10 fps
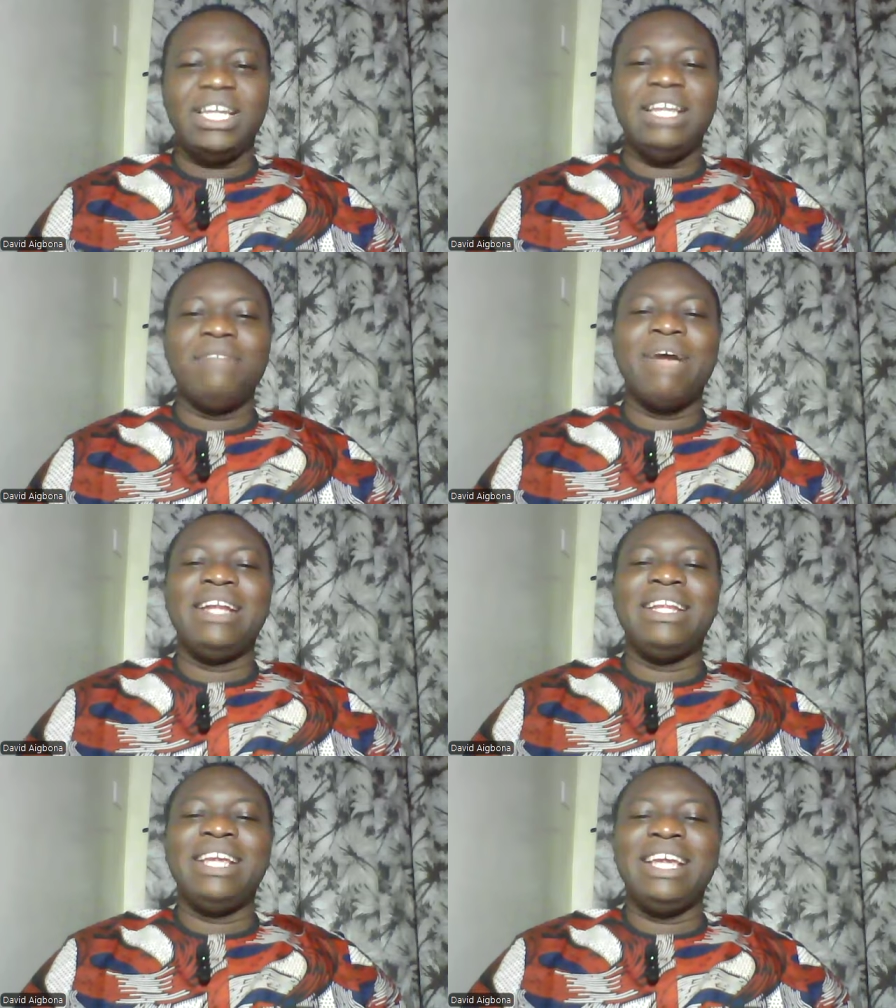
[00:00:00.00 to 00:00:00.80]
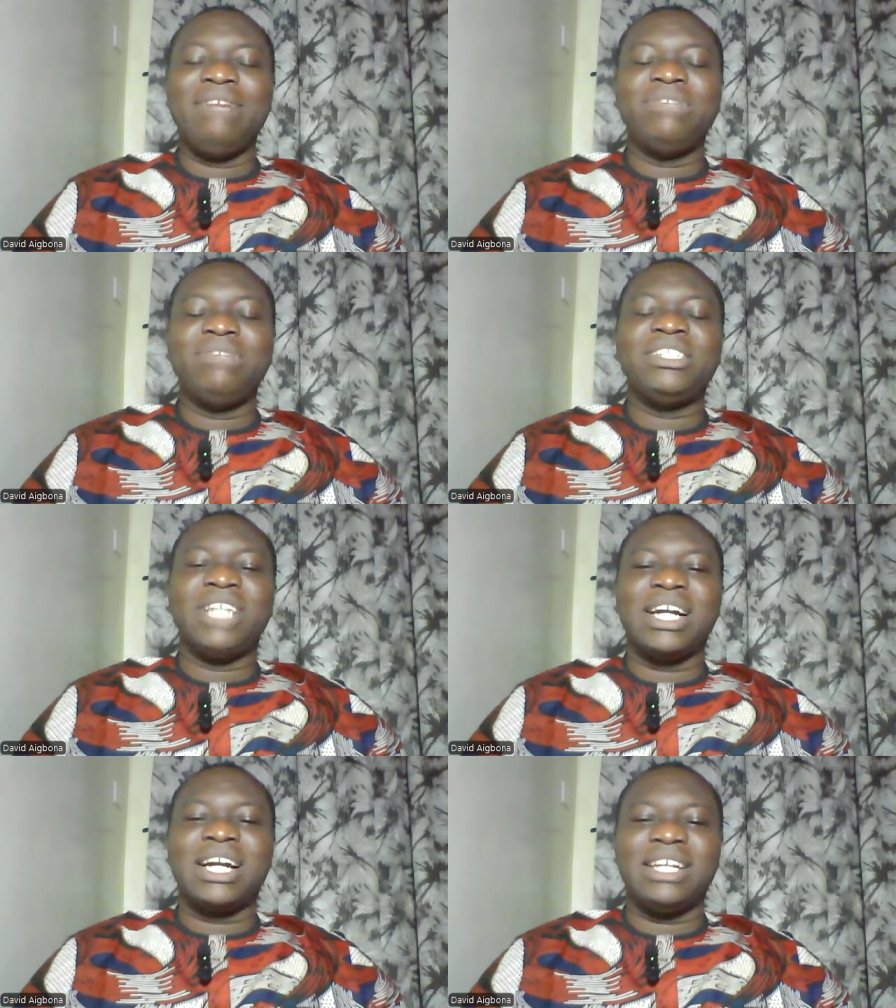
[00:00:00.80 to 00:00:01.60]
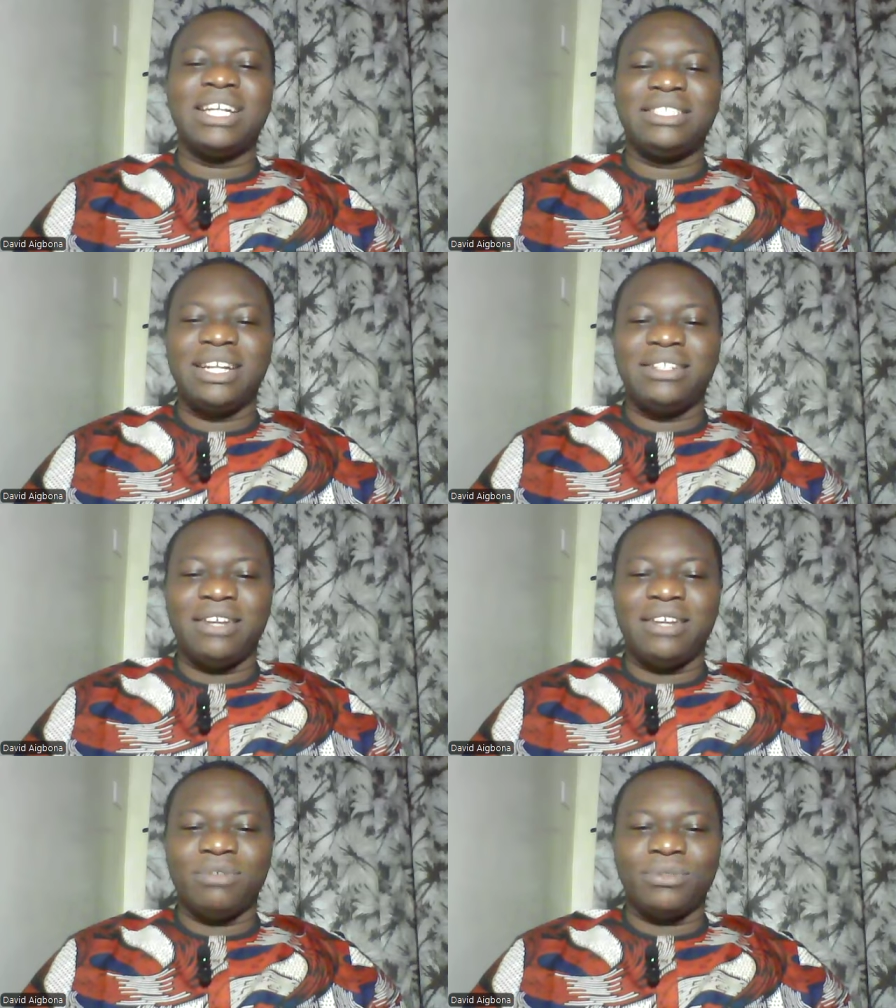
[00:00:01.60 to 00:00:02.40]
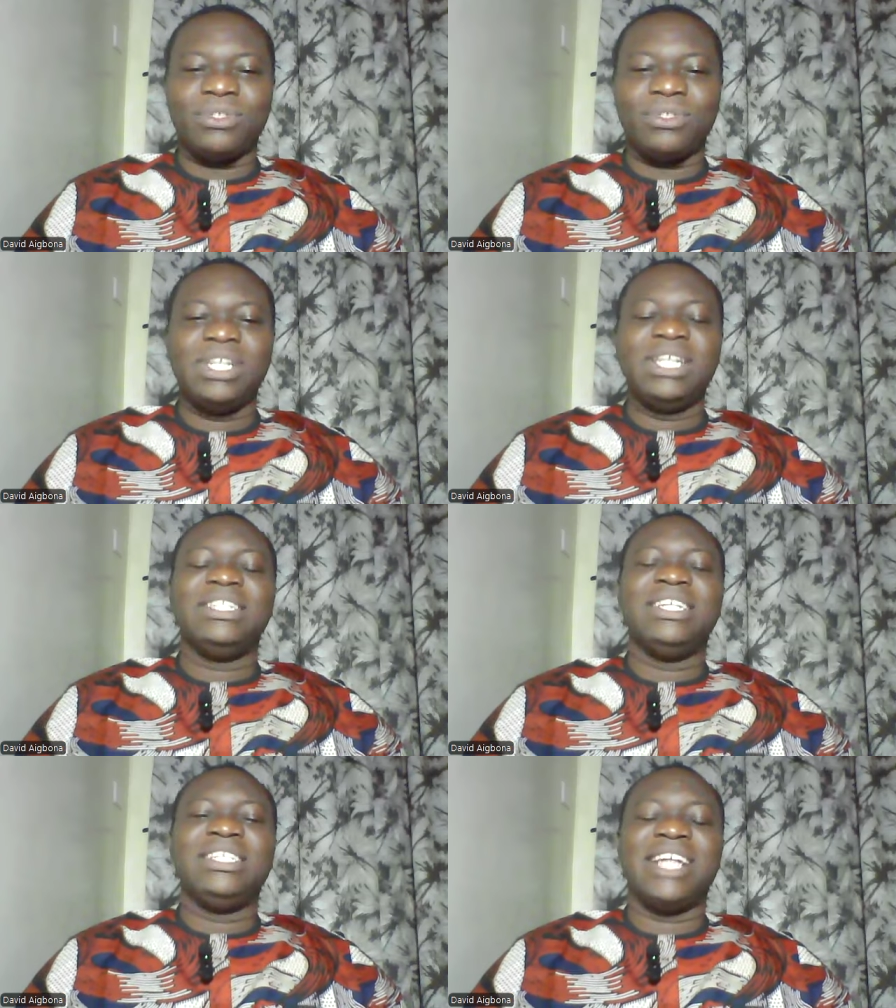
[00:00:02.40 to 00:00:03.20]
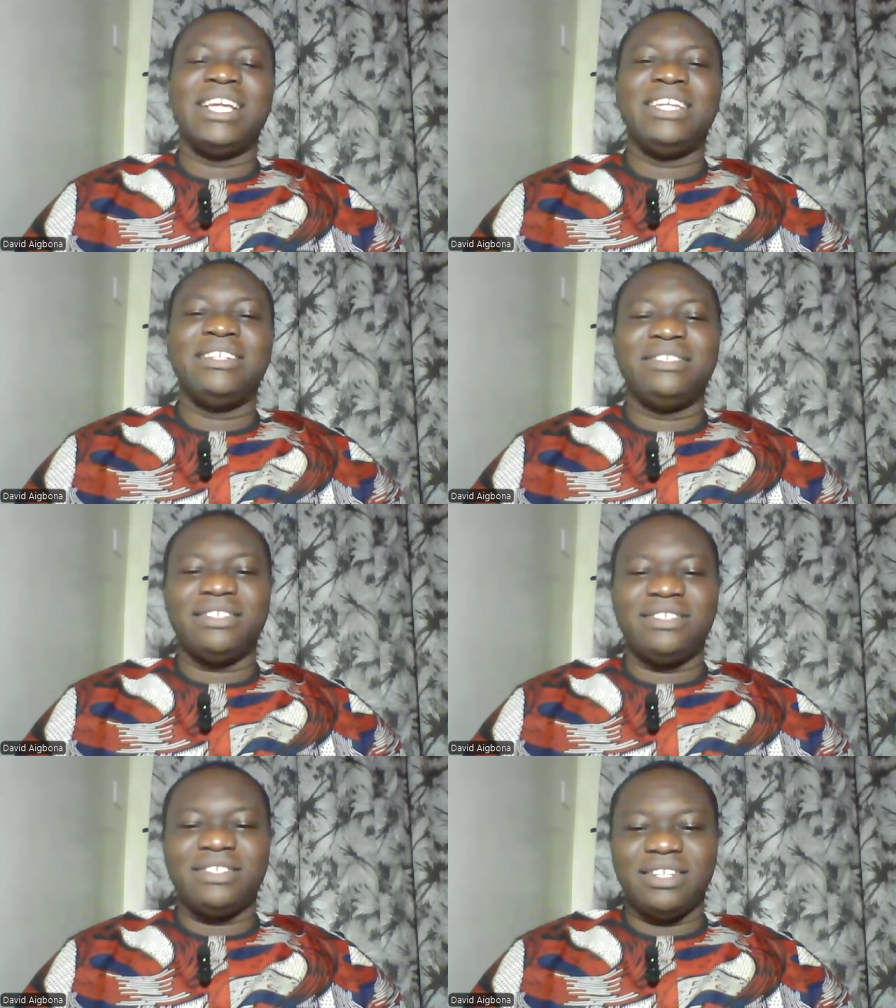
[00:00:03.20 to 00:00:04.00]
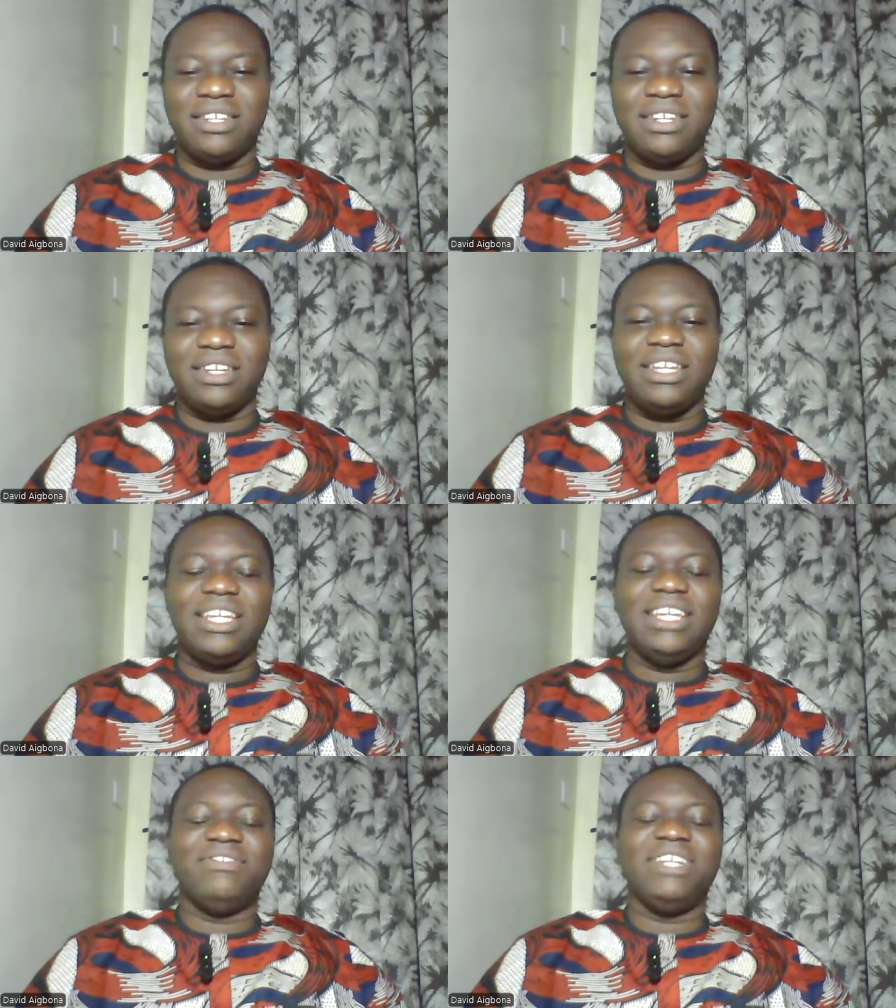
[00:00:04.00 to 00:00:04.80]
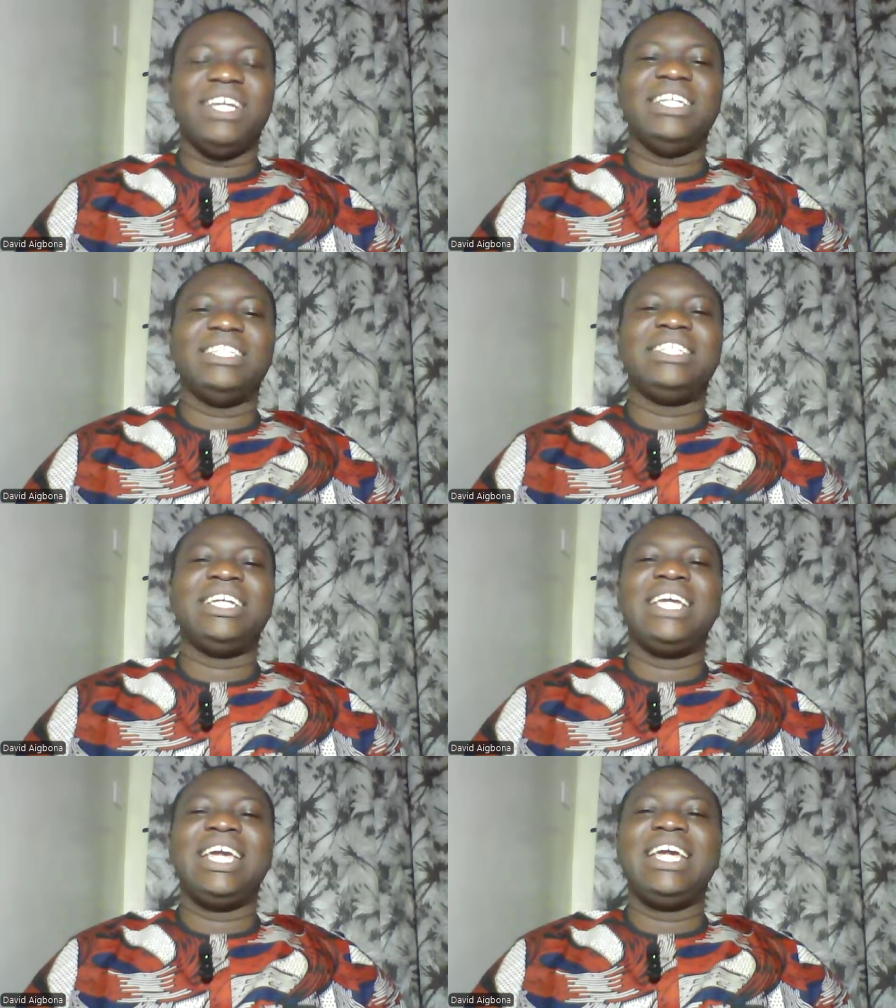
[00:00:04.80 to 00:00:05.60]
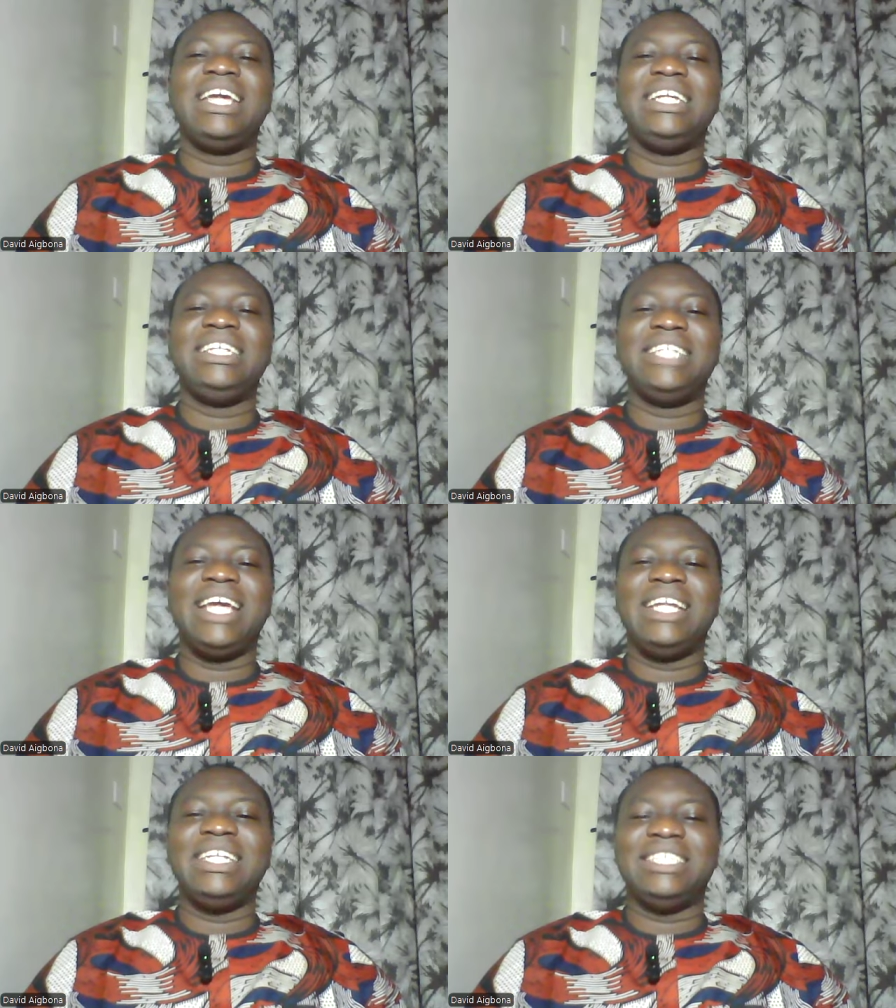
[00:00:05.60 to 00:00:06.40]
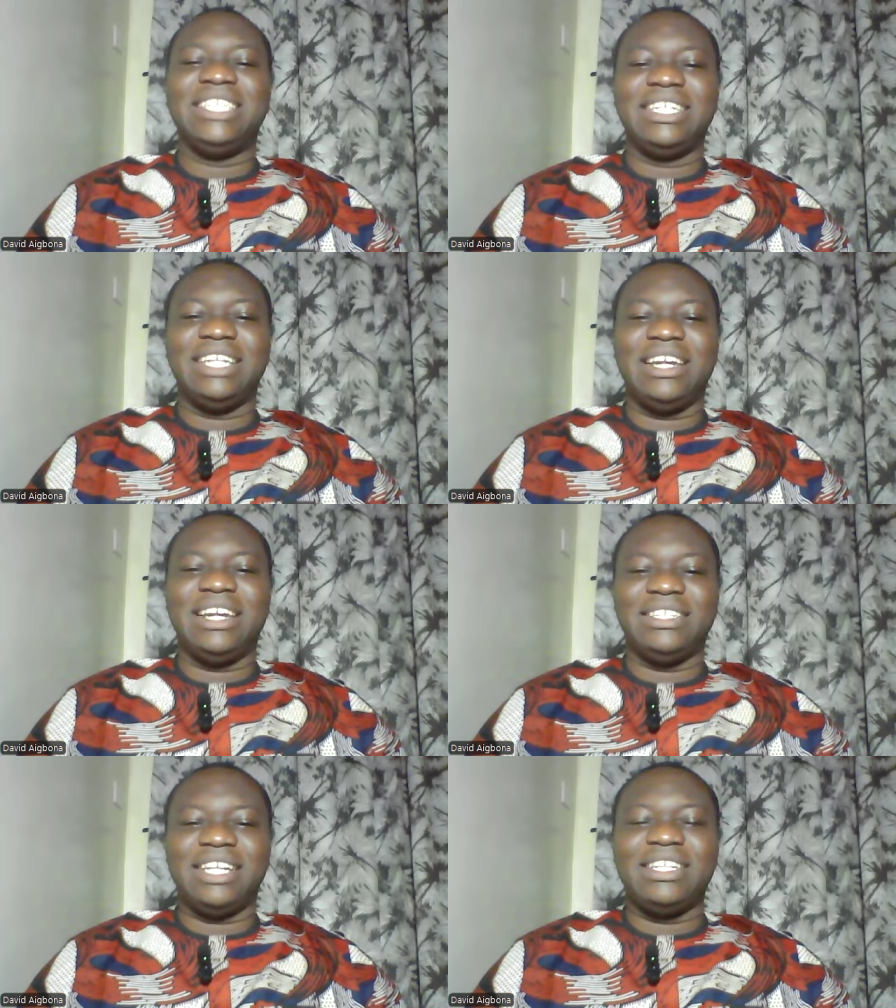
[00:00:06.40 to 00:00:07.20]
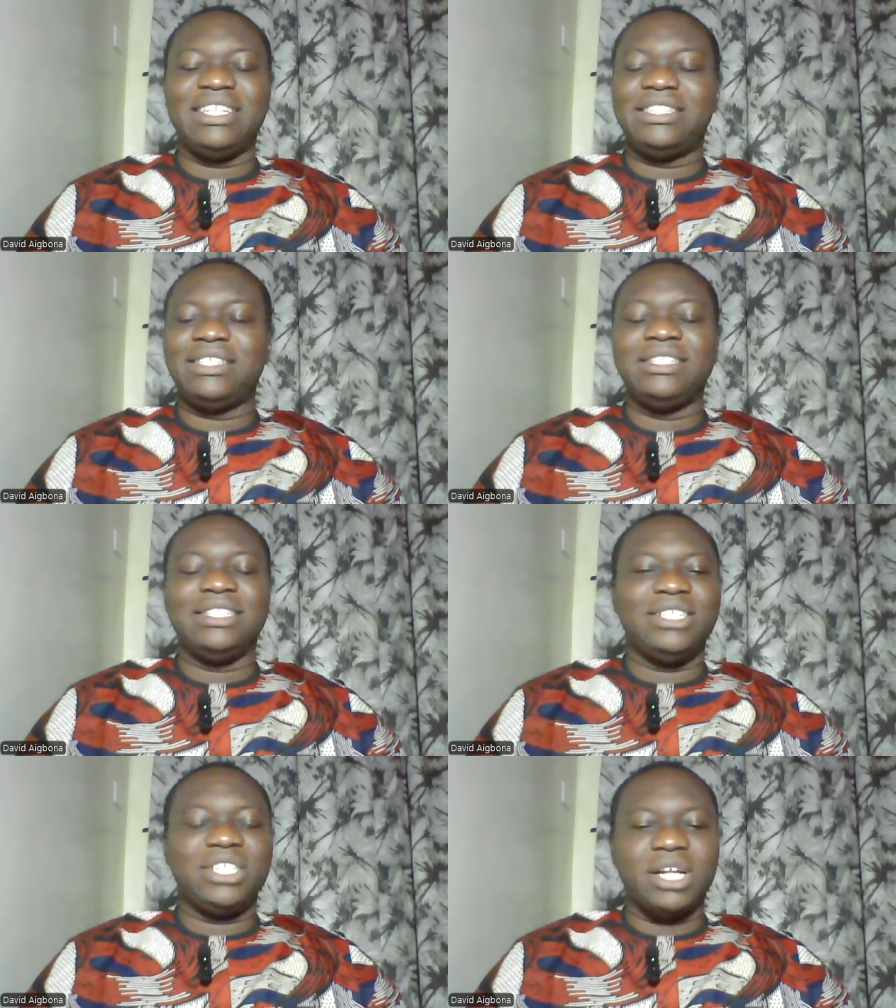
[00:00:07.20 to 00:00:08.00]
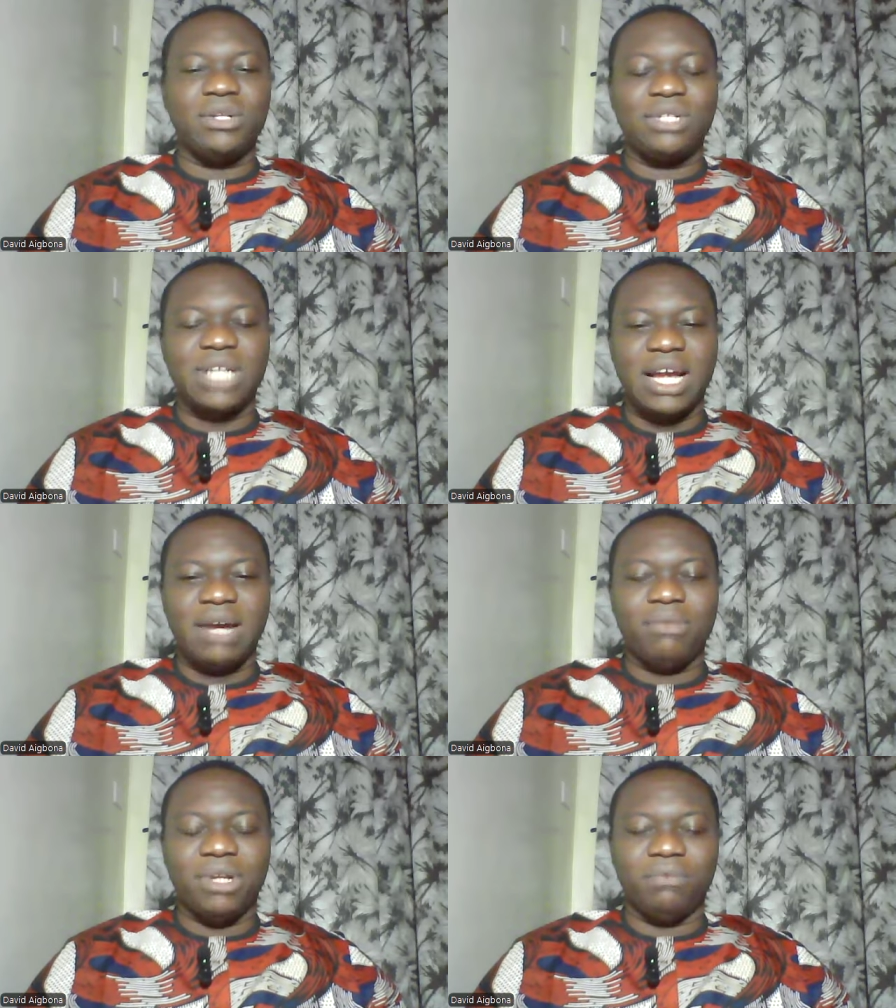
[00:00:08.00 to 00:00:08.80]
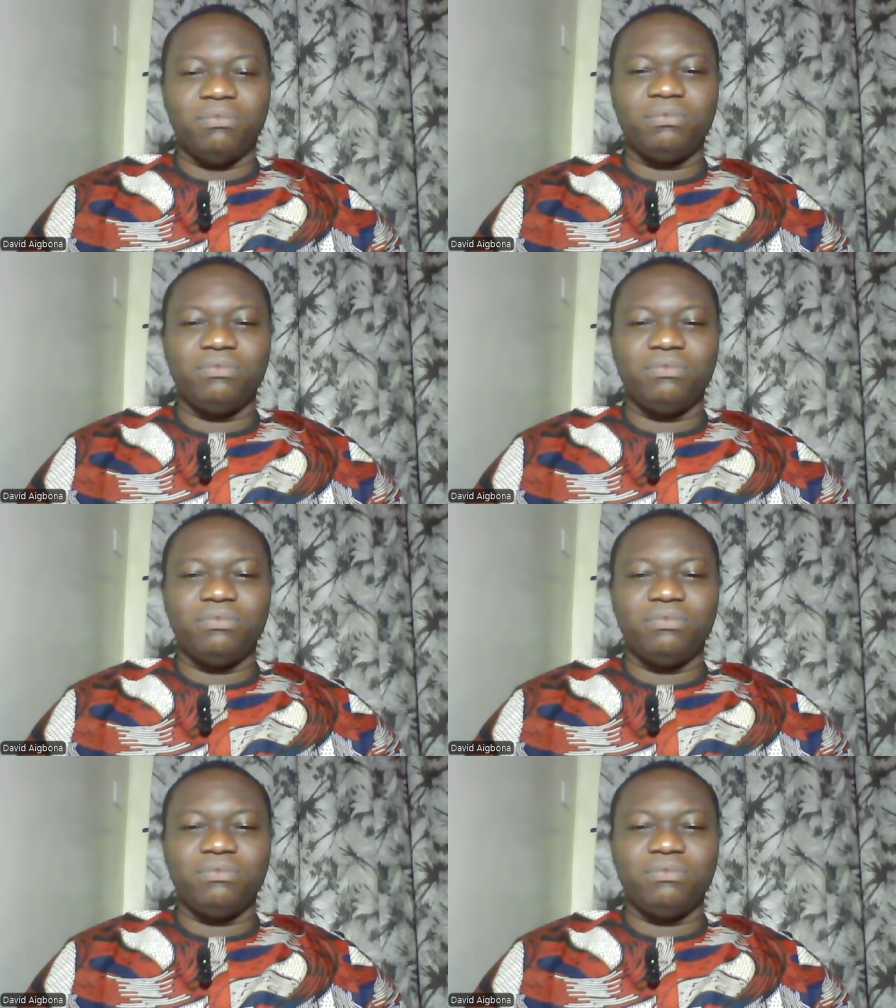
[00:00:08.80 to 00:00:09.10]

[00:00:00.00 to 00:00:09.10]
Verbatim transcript: In my name, they shall cast out devils, they shall heal the sick. If they take in any de uh, deadly thing, it shall not harm them.